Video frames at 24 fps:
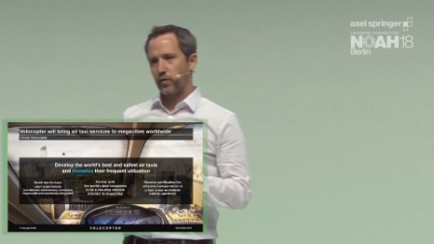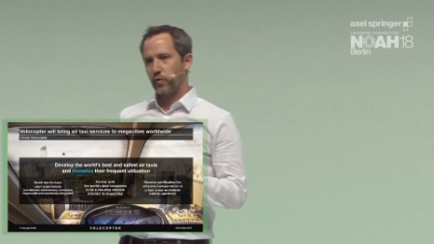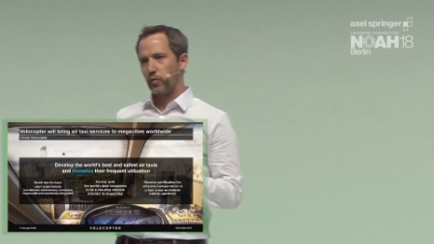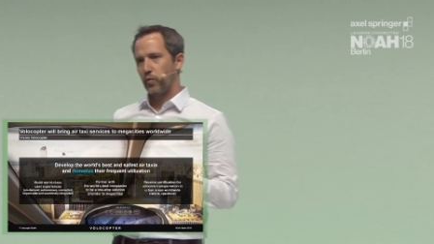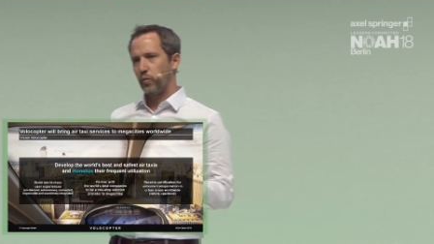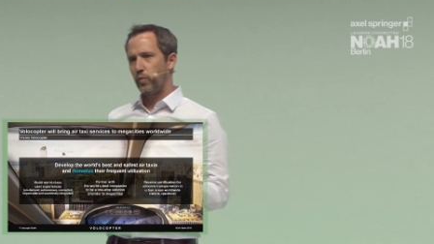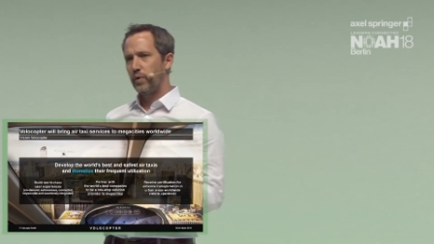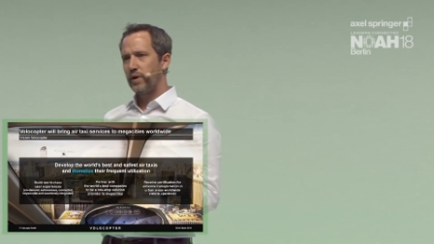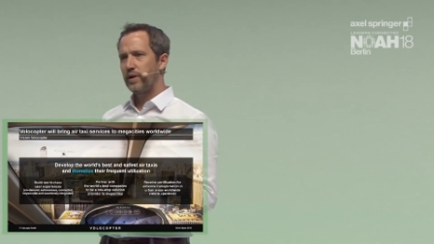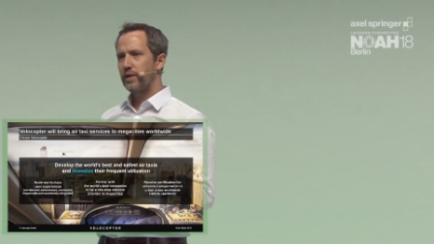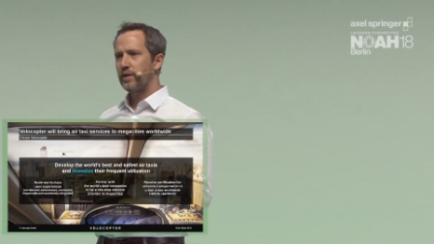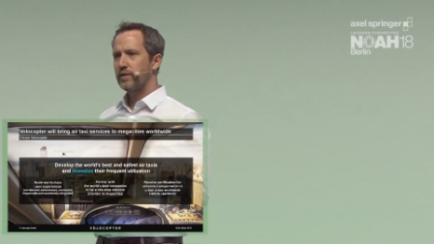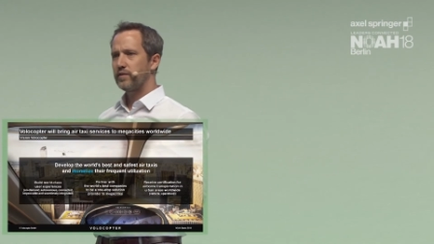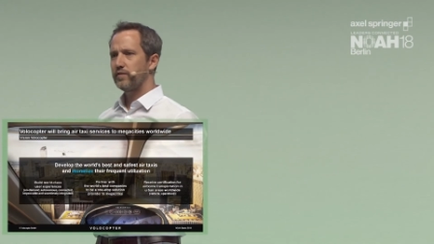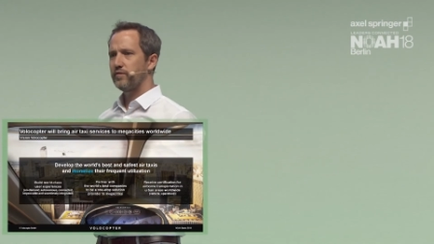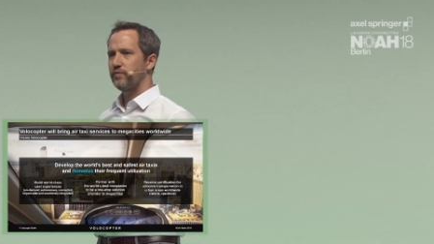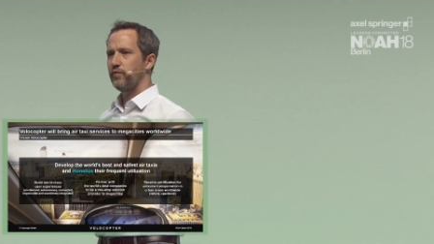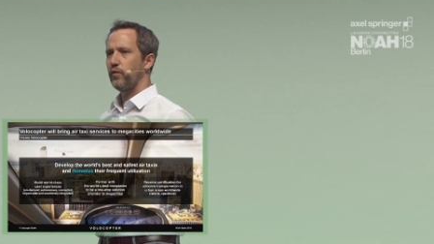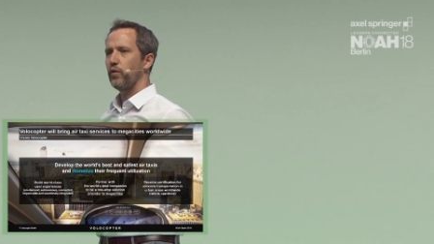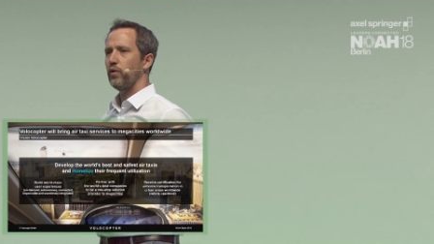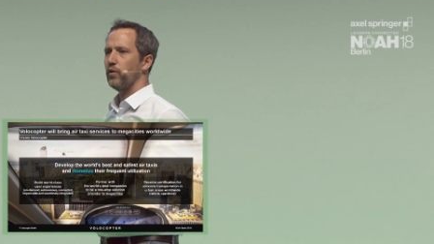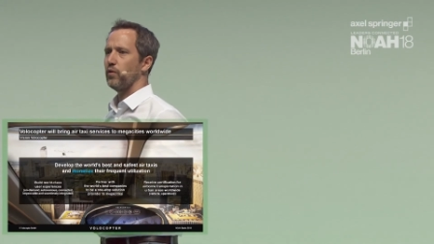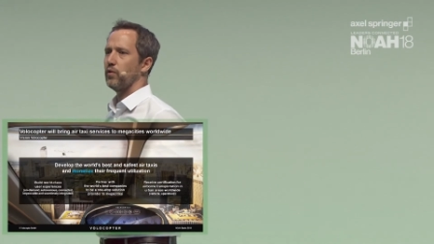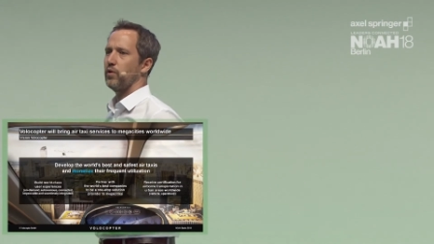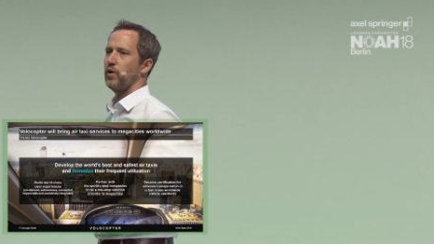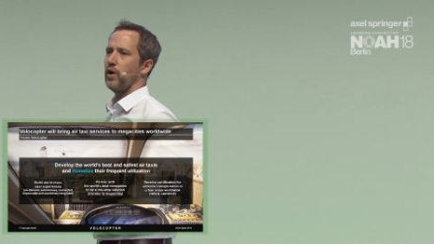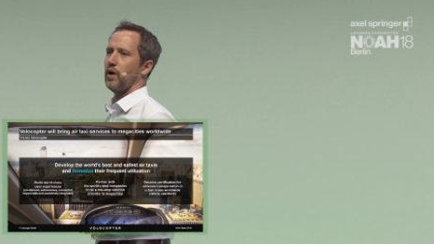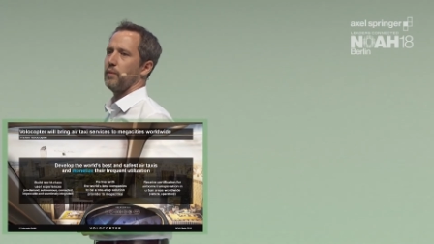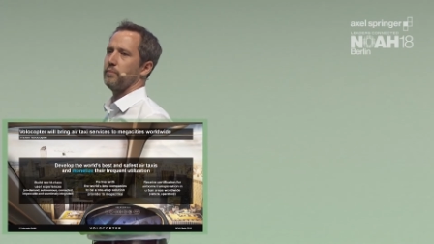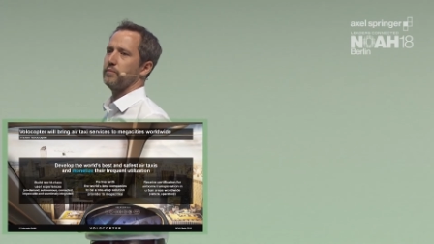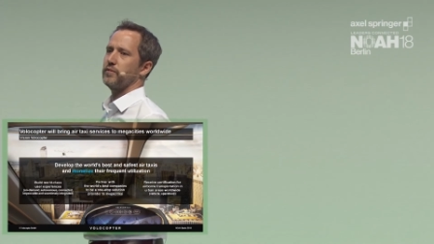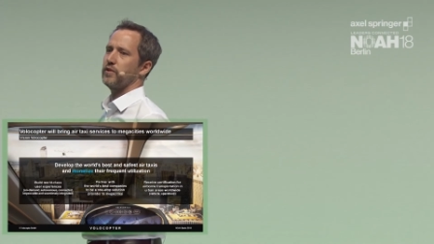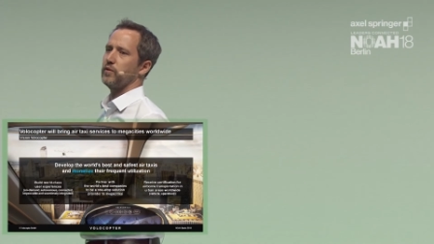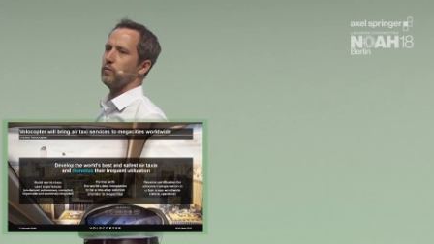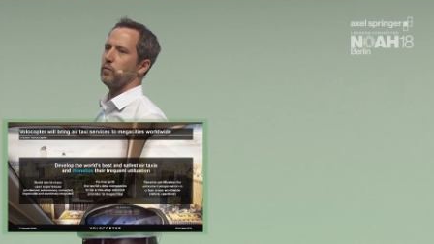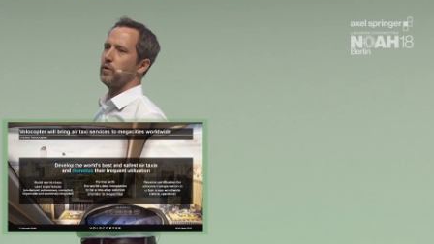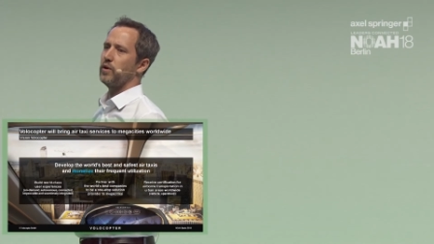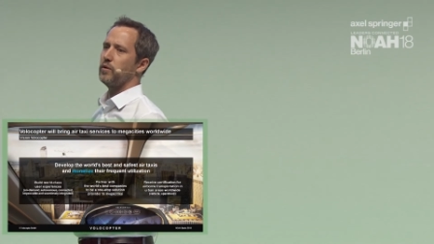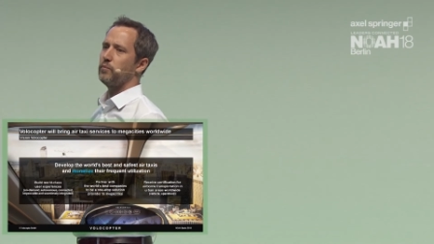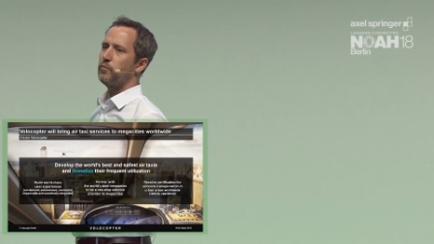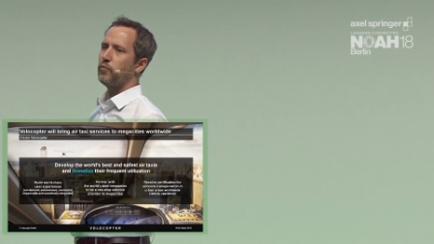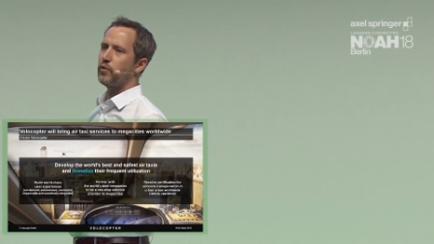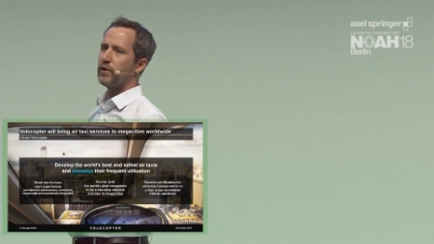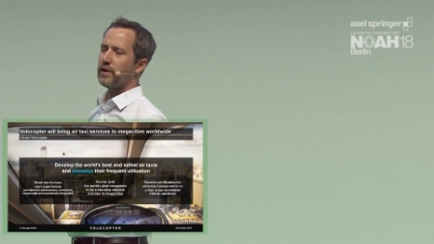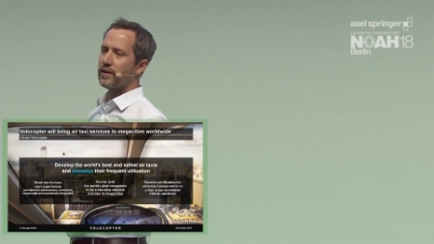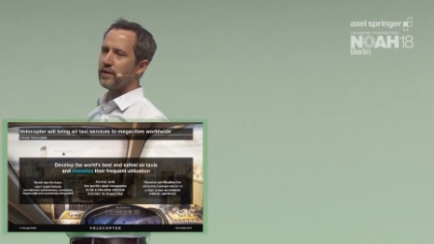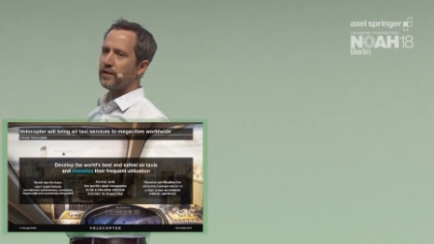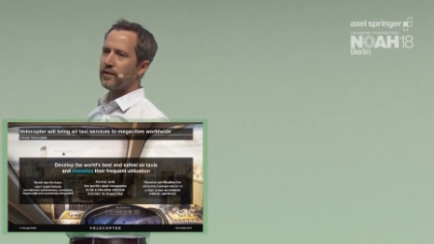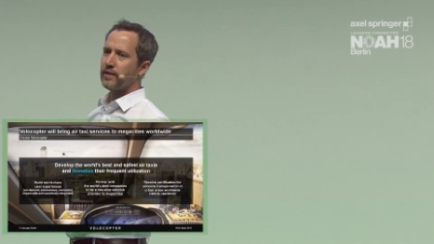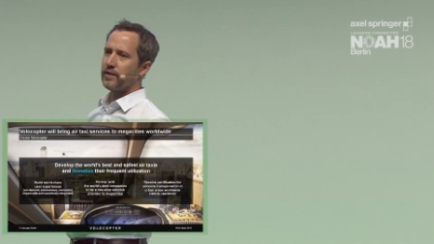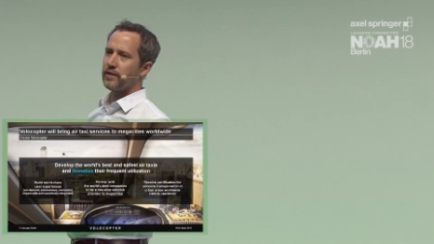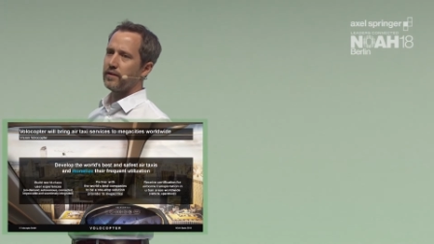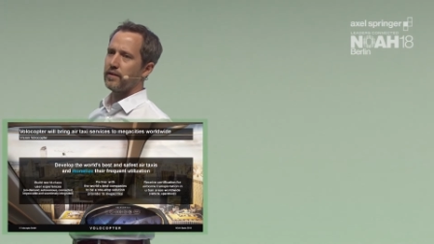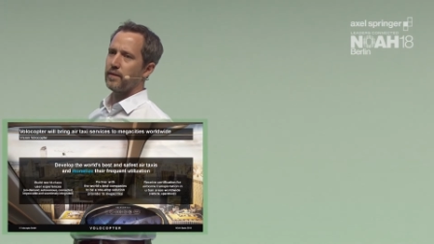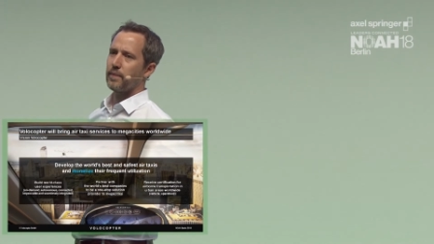We at Volocopter will bring